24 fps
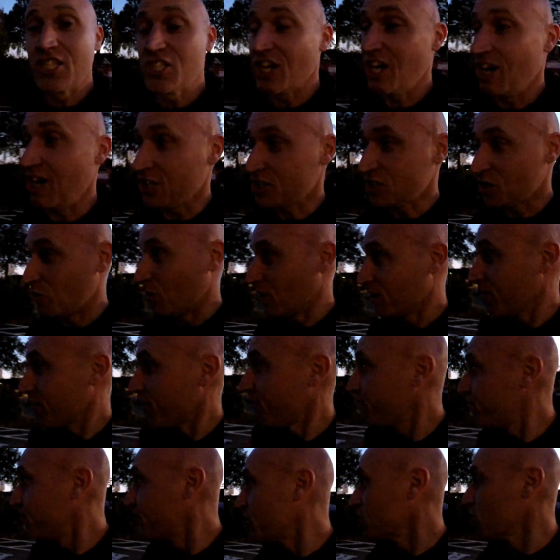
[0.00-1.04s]
charger, one of the
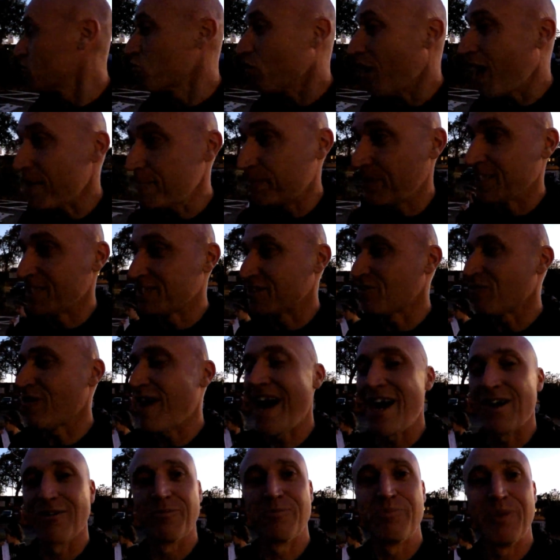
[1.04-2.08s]
few rapids
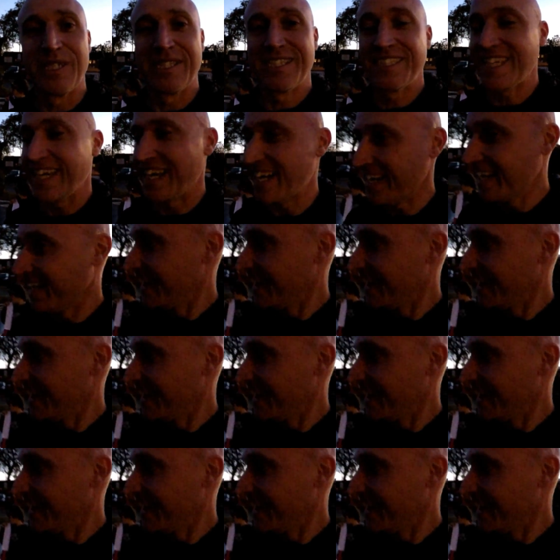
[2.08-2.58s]
around, but and